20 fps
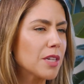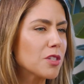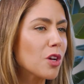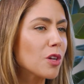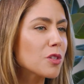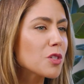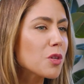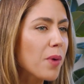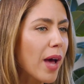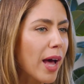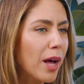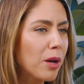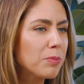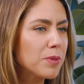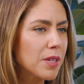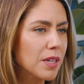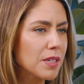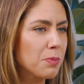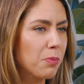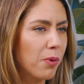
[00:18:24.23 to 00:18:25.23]
it's also helped
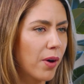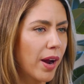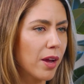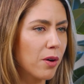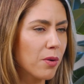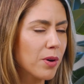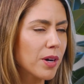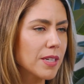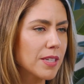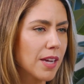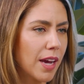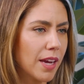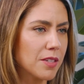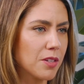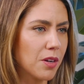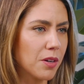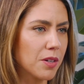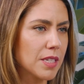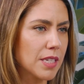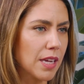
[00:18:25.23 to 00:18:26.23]
us prioritize
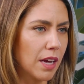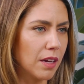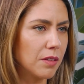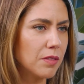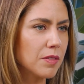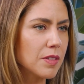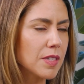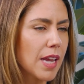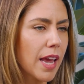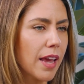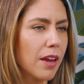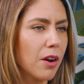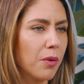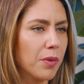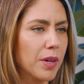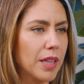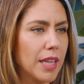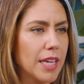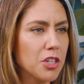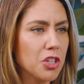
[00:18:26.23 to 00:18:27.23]
ourselves and our
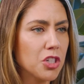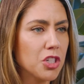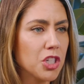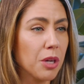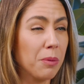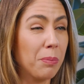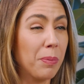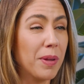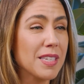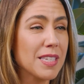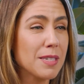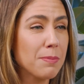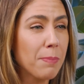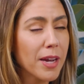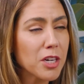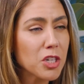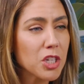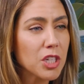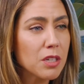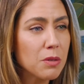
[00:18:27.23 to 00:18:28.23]
relationship,
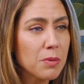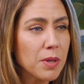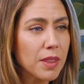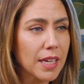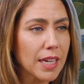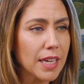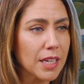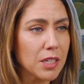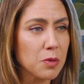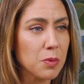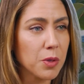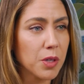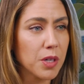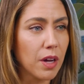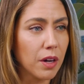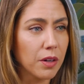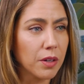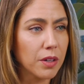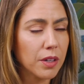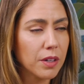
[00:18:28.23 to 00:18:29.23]
especially when the kids were
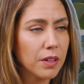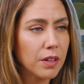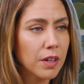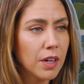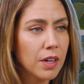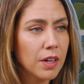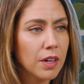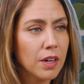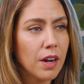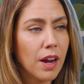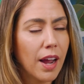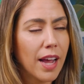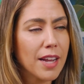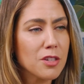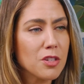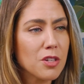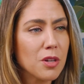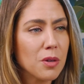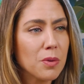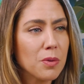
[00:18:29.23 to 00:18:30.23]
younger. And
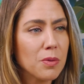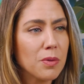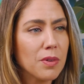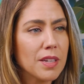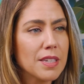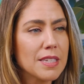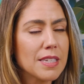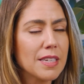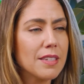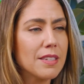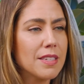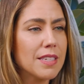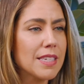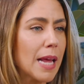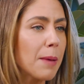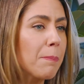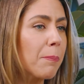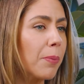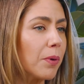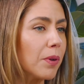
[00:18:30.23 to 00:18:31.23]
so it's a
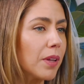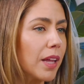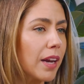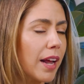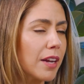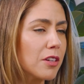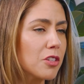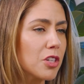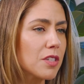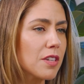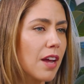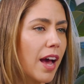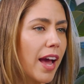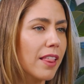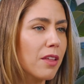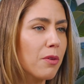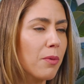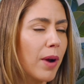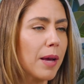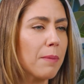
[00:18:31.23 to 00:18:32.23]
staple, and I just
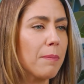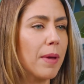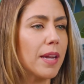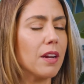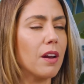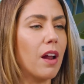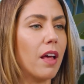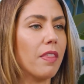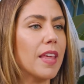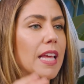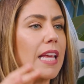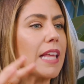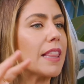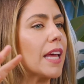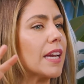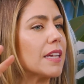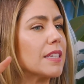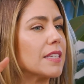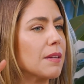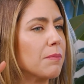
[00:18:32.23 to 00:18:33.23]
highly recommend it, not thinking
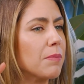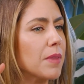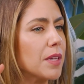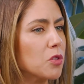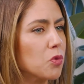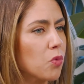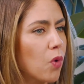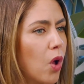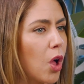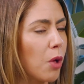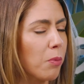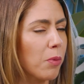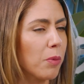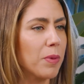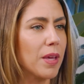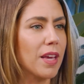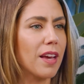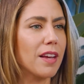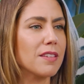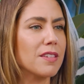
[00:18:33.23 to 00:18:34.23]
that something's wrong, but
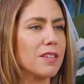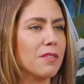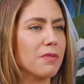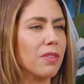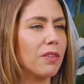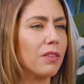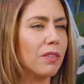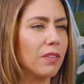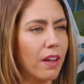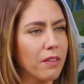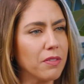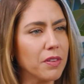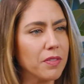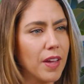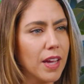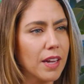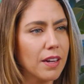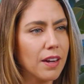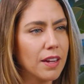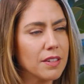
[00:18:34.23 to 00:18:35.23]
because of the love of
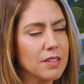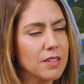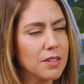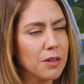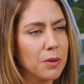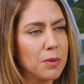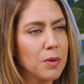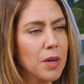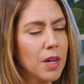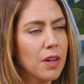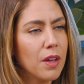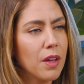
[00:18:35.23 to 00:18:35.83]
it. And so